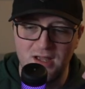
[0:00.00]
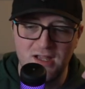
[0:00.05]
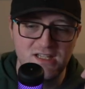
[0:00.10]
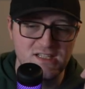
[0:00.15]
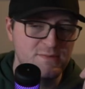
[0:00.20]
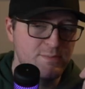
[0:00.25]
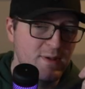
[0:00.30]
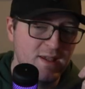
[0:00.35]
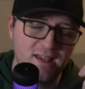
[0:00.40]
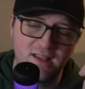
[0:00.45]

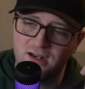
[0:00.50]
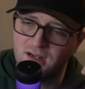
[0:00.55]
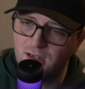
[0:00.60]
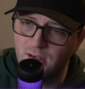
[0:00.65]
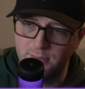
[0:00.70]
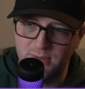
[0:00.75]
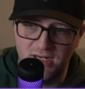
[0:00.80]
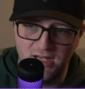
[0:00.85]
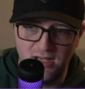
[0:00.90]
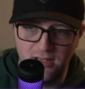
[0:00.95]
Speaking of
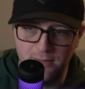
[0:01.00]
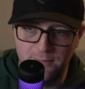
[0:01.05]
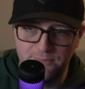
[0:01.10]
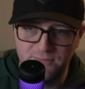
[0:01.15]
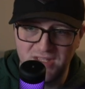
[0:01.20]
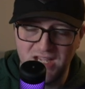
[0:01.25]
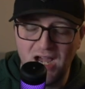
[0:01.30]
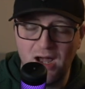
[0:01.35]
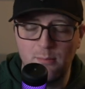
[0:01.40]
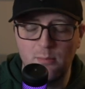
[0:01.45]
coming on,
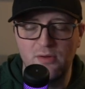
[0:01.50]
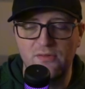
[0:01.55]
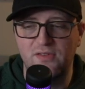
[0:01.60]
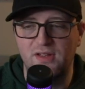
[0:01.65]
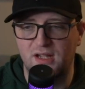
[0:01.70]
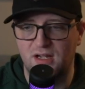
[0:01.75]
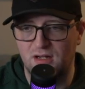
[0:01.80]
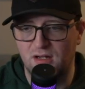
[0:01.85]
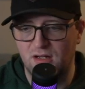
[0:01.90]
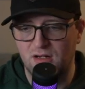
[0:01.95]

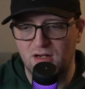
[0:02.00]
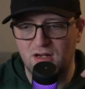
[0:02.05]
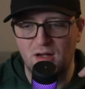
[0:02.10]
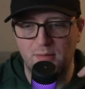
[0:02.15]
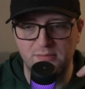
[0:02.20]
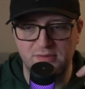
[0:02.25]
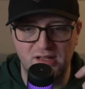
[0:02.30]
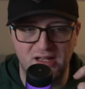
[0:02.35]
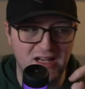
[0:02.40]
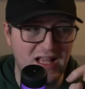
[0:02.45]
Camavinga
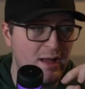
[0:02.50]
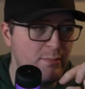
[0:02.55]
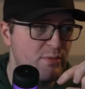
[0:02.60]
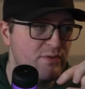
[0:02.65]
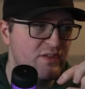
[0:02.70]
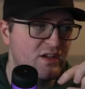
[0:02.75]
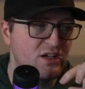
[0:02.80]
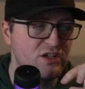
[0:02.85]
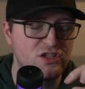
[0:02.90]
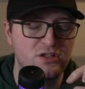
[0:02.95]
comes on.
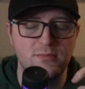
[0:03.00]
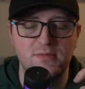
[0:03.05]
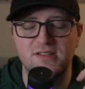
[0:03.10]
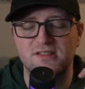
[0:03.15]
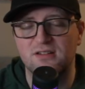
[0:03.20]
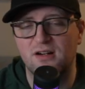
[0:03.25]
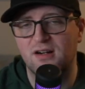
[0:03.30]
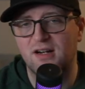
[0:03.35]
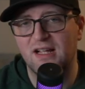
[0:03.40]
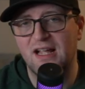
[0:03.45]
Camavinga should be
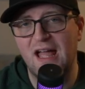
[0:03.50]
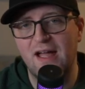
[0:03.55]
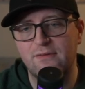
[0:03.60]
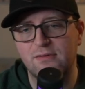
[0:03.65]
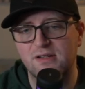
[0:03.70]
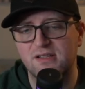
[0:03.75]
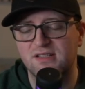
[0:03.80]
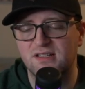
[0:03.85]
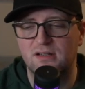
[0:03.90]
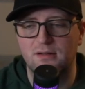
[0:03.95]
starting
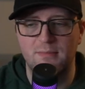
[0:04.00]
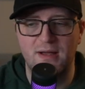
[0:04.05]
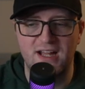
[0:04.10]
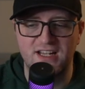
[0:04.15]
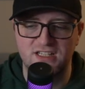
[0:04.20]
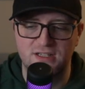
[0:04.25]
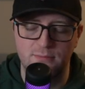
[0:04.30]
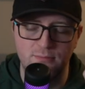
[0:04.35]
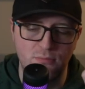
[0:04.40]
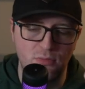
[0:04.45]
every single
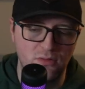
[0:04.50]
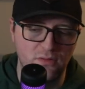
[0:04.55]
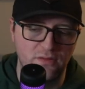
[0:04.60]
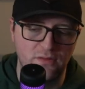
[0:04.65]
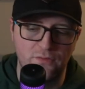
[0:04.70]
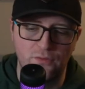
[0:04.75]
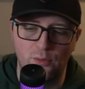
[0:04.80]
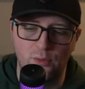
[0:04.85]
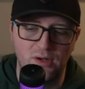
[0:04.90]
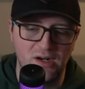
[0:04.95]
match moving
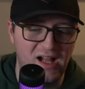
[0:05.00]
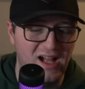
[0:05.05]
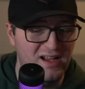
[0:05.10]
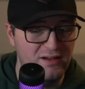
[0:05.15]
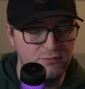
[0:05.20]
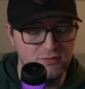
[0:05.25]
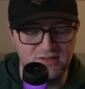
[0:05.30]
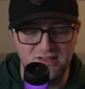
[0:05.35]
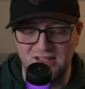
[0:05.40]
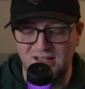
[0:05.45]
forward. I
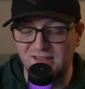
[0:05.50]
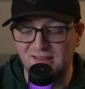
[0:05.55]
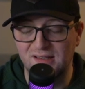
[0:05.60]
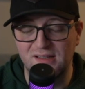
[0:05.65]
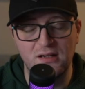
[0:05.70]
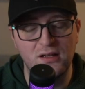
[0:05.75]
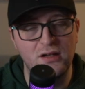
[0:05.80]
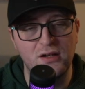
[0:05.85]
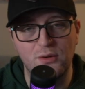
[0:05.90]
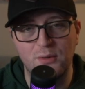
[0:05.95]
was a
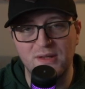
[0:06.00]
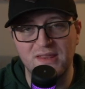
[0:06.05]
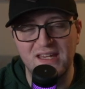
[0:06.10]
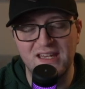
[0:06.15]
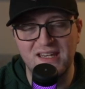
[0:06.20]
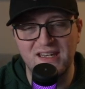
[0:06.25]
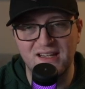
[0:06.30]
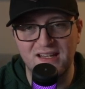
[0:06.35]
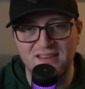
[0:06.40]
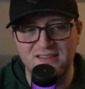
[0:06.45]
little annoyed that
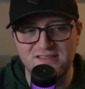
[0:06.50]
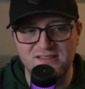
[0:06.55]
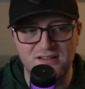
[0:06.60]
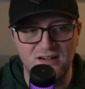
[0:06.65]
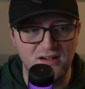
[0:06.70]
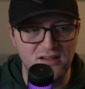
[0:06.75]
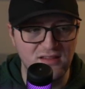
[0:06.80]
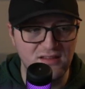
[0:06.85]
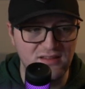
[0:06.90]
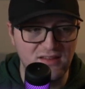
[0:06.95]
he didn't get the
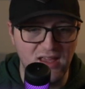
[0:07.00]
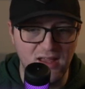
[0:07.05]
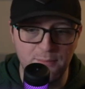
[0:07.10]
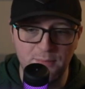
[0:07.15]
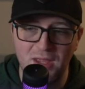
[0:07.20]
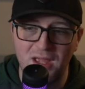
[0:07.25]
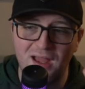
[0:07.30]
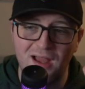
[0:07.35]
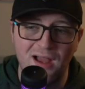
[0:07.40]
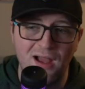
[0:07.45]
start in this game,
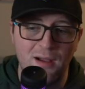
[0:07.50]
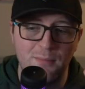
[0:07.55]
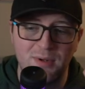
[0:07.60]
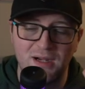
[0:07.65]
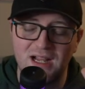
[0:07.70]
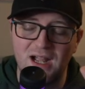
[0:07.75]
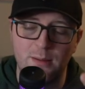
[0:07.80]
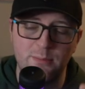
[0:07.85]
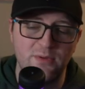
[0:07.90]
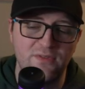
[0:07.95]
but
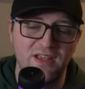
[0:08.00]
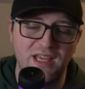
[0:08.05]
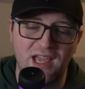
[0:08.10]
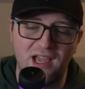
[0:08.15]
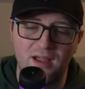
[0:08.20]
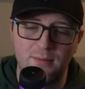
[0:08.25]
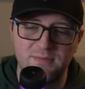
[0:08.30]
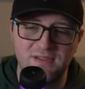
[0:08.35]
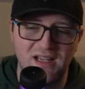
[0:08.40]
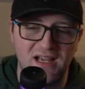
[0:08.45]
Camavinga
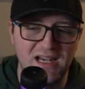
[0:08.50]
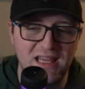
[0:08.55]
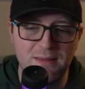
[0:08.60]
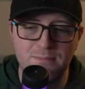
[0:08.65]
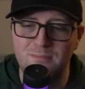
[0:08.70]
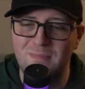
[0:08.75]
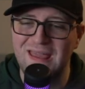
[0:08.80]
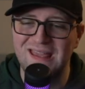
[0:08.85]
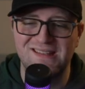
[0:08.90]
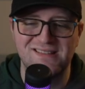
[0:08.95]
comes on. He
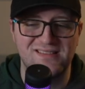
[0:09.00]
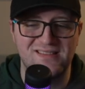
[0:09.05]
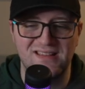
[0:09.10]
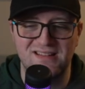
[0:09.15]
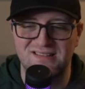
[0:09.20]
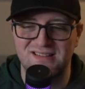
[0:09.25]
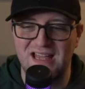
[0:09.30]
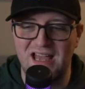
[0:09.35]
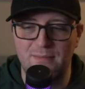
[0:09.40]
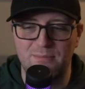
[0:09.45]
makes
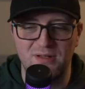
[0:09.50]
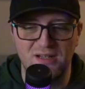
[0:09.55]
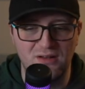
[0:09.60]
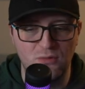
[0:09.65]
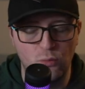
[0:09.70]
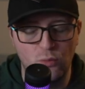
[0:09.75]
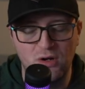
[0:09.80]
things happen.